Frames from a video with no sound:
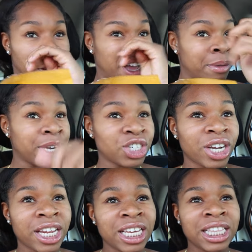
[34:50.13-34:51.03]
i'm going to
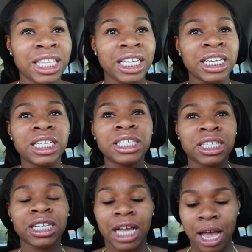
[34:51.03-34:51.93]
try to eat
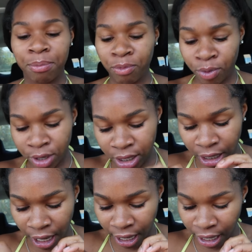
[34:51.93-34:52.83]
these i'm really
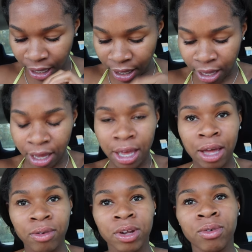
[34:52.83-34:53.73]
like
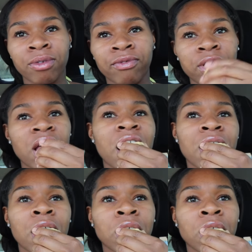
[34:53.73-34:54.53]
i don't know i'm feeling